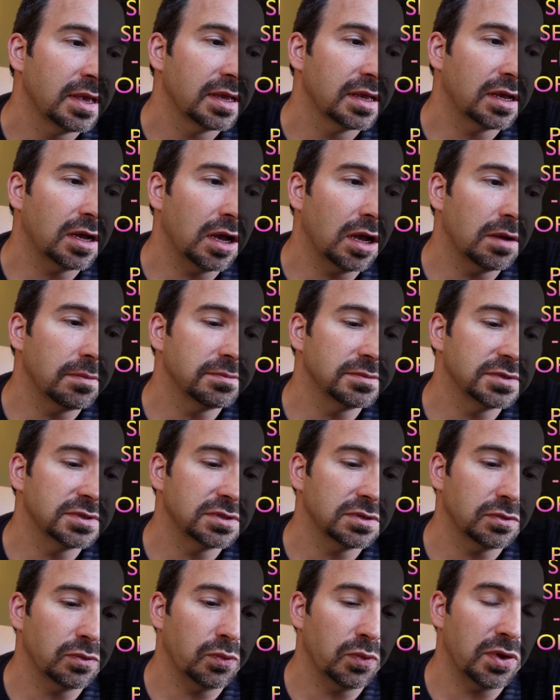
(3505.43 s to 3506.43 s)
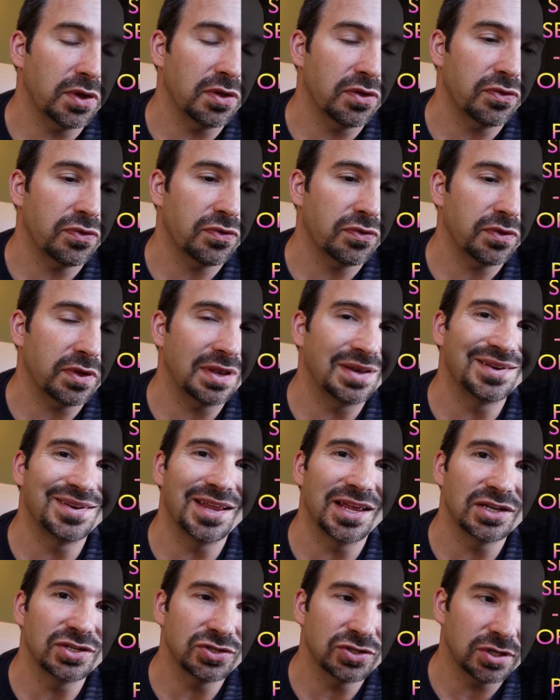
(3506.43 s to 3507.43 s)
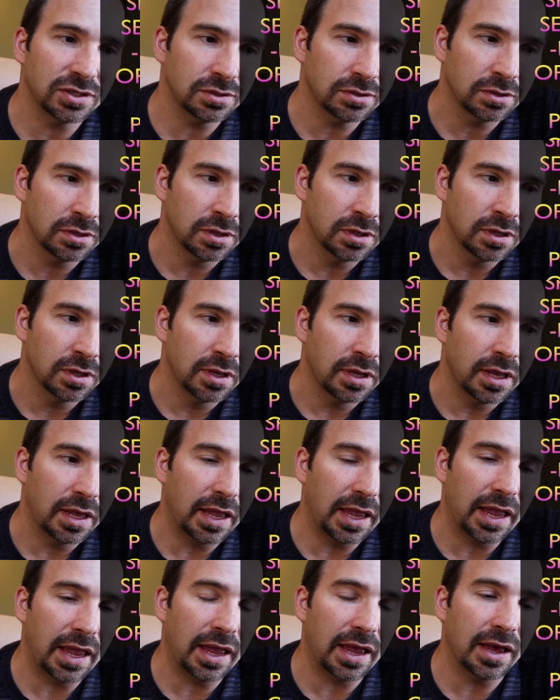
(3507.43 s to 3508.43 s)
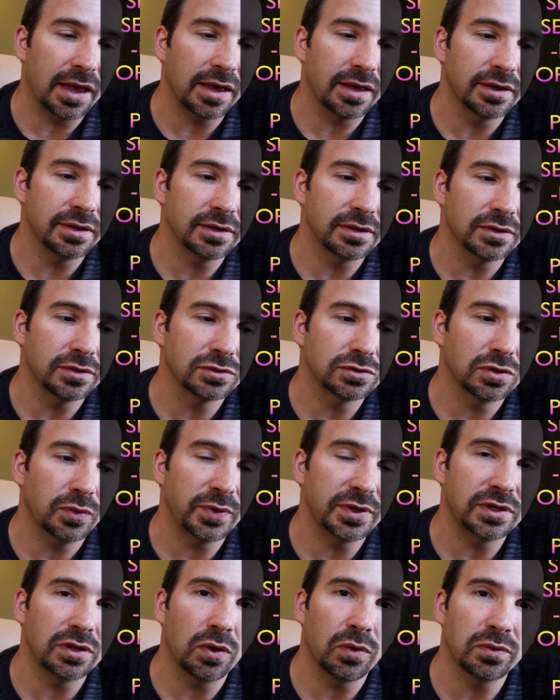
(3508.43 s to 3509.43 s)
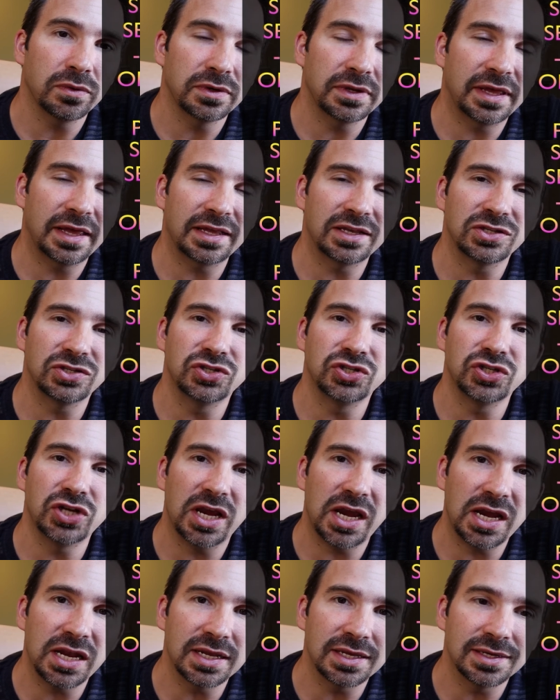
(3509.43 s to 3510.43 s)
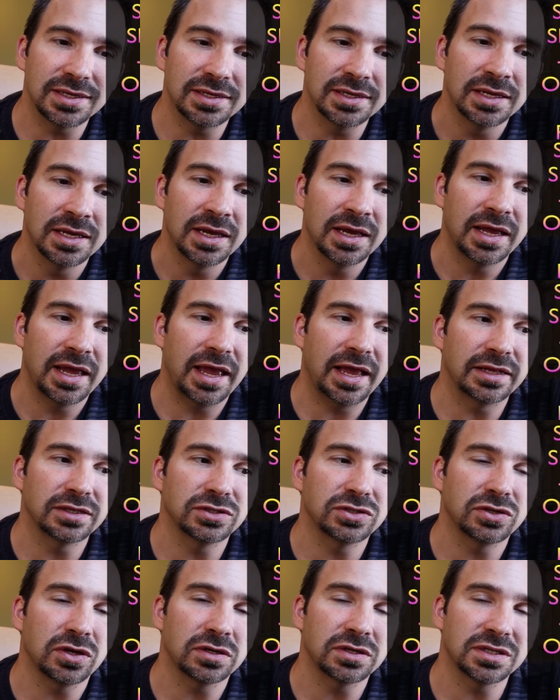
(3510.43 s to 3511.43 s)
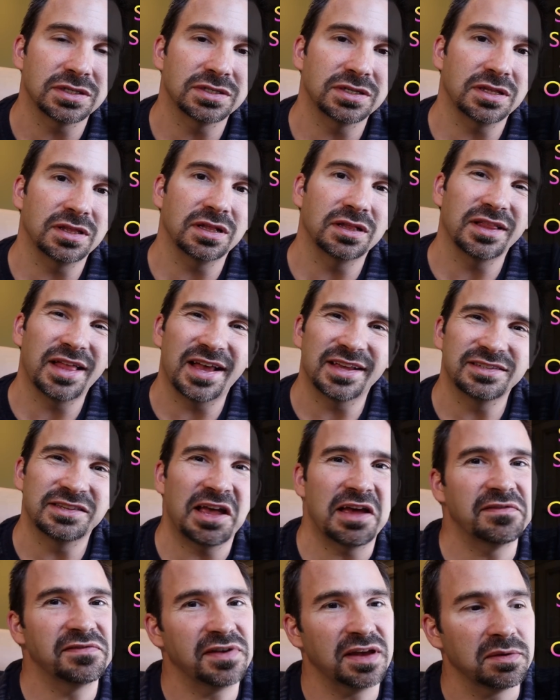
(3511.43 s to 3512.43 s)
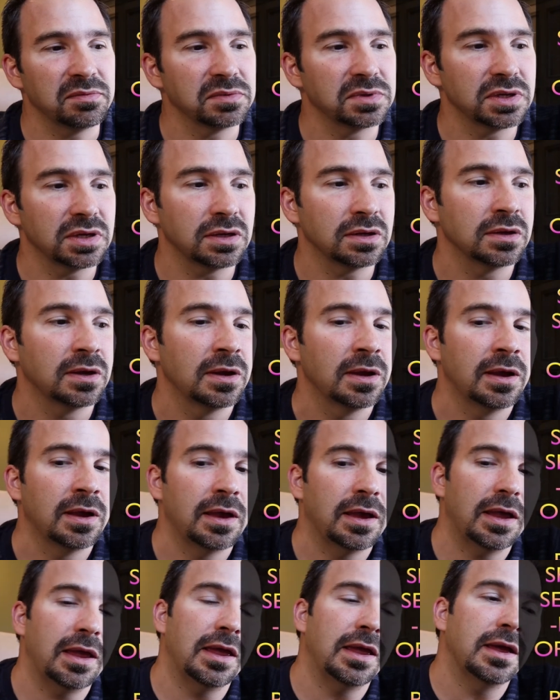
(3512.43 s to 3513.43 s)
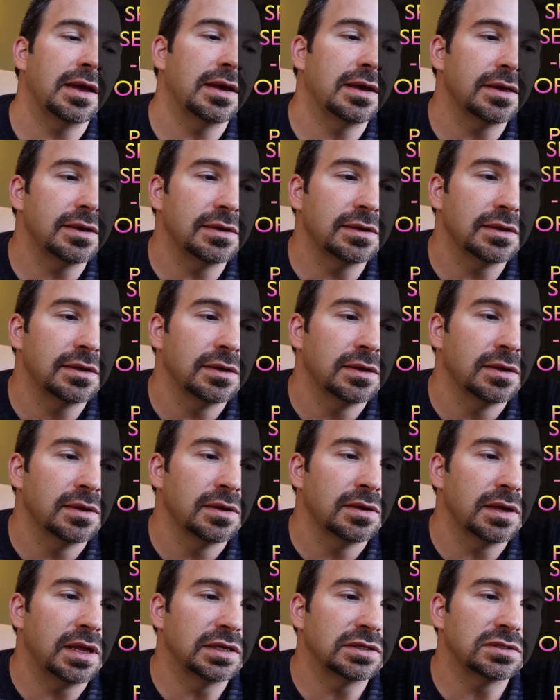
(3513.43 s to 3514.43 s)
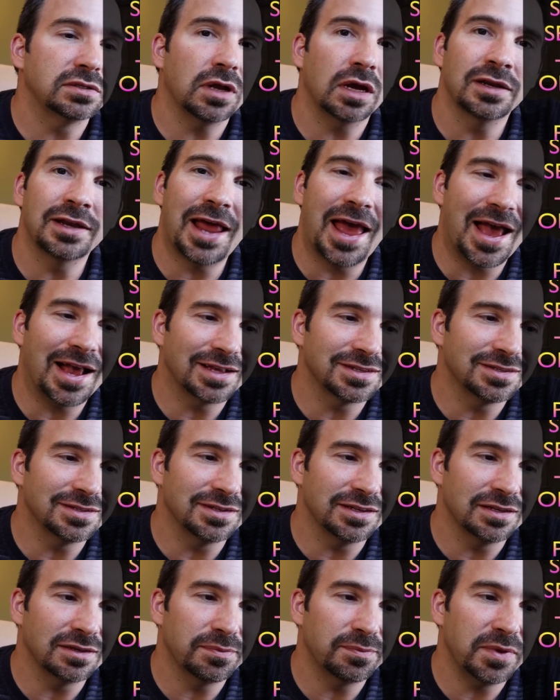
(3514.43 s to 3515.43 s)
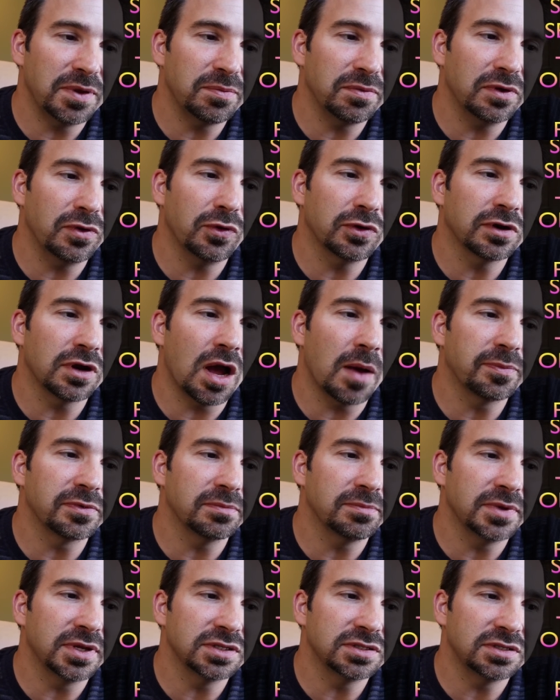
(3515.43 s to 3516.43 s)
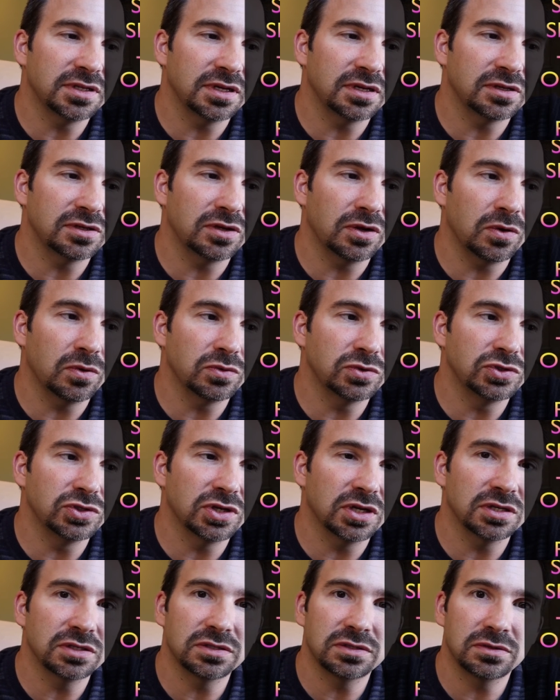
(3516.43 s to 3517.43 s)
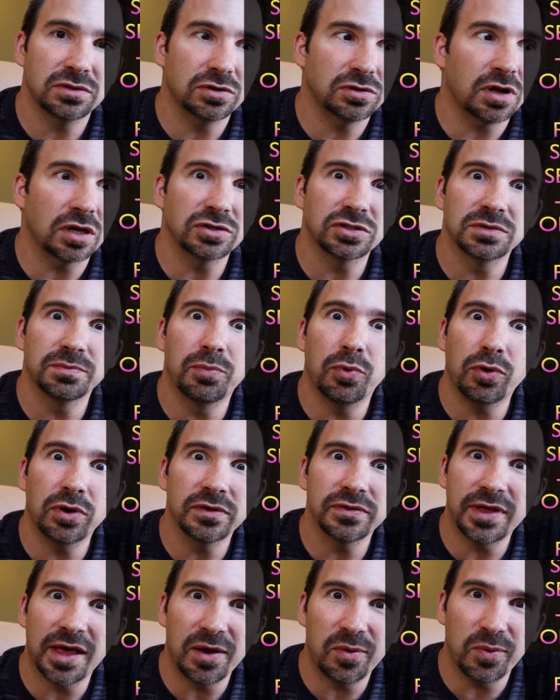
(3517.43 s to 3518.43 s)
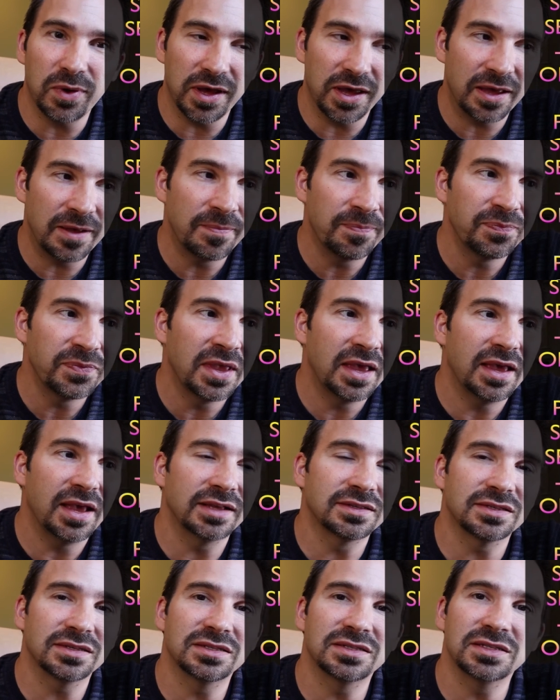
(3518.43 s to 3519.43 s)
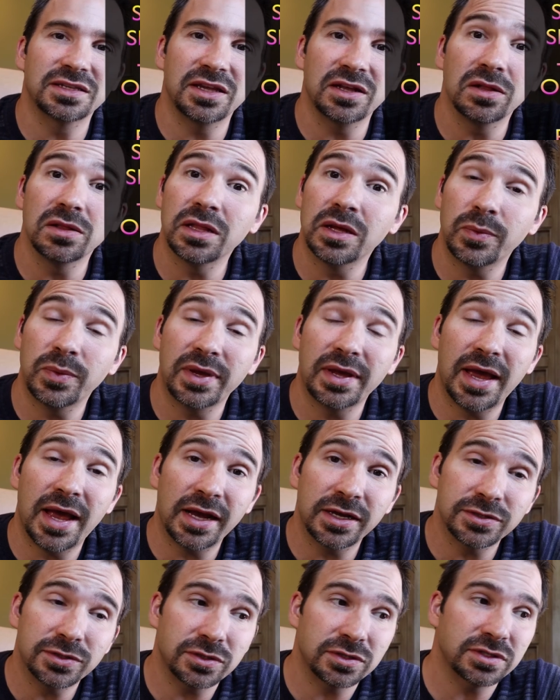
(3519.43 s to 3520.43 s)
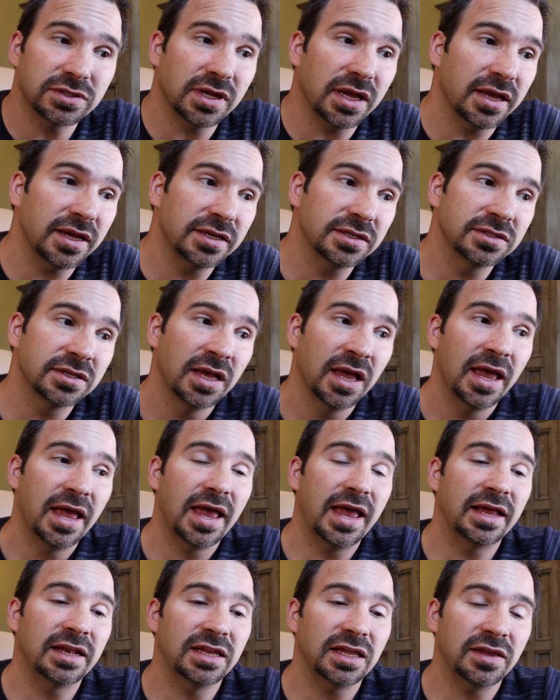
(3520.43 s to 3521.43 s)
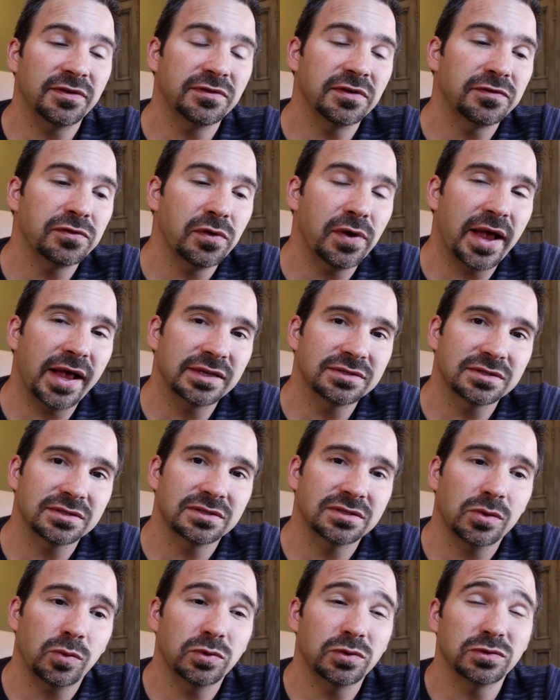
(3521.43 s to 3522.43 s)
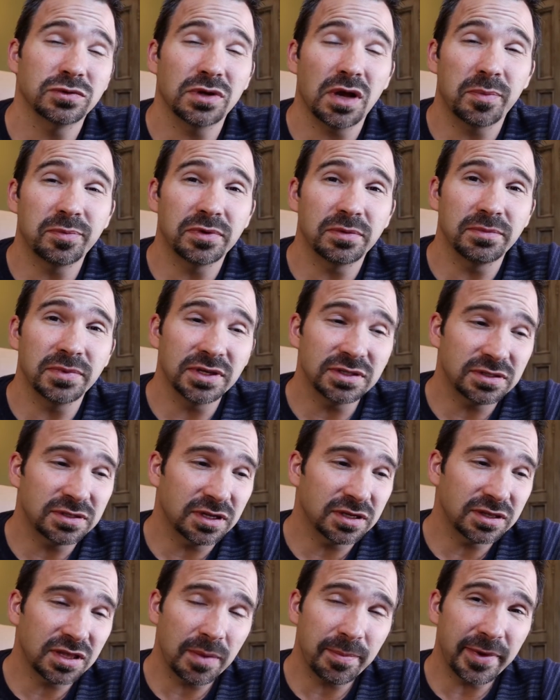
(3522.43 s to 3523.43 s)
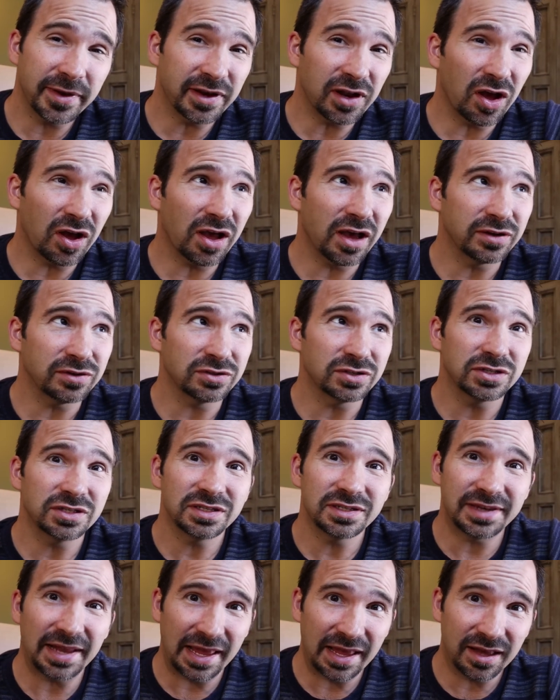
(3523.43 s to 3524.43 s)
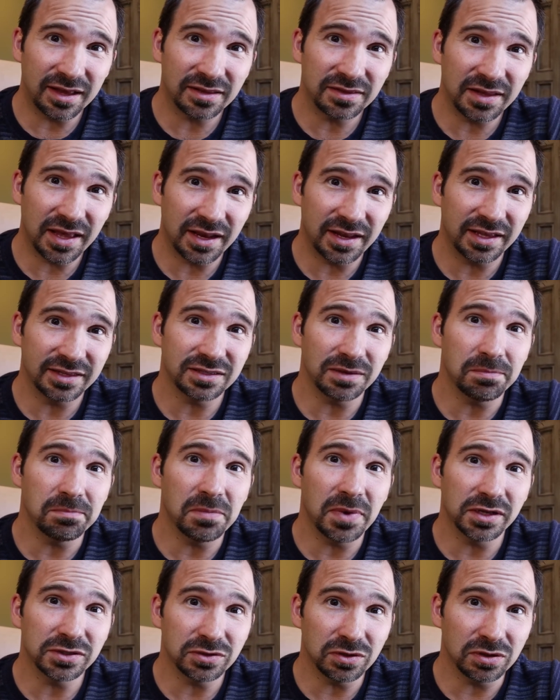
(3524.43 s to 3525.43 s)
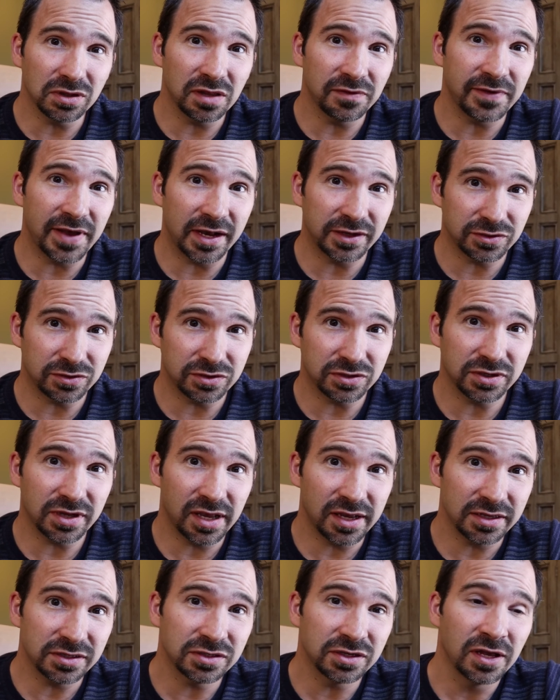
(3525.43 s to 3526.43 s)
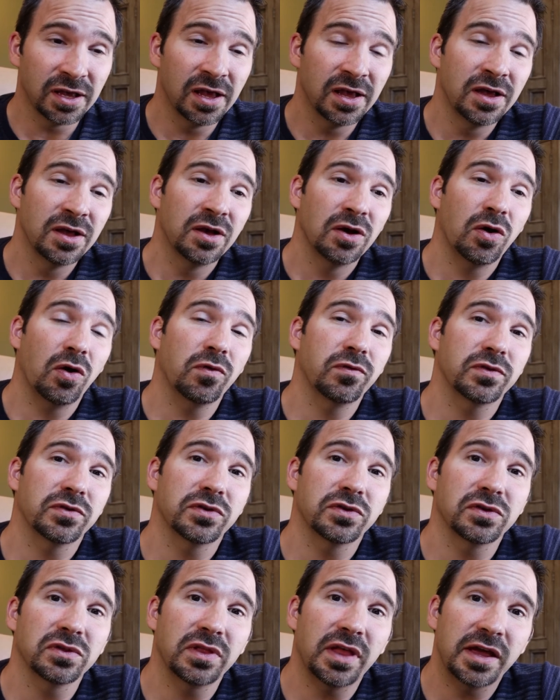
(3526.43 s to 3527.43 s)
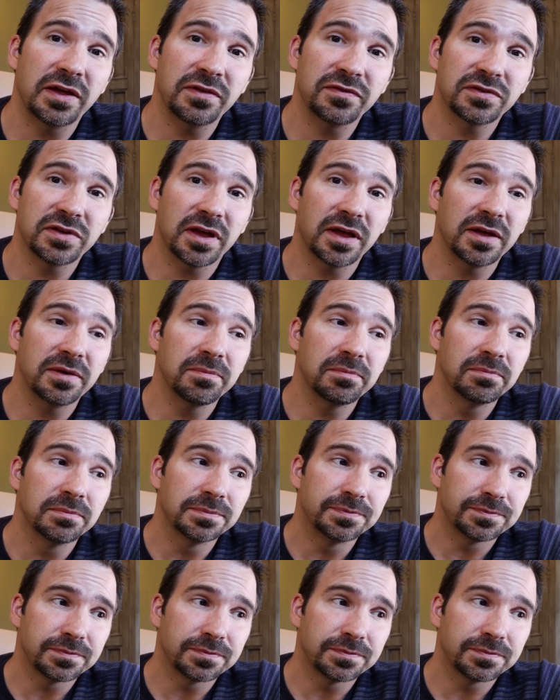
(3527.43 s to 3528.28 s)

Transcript: comes with intention. And so we don't get jaded and start to see the glass half empty. And it's not an accident. People who are optimistic don't just, they're not just born that way. It's a skill that we exercise. And even if you ask someone who's optimistic, they may not understand that it's a muscle they've exercised over their lifetime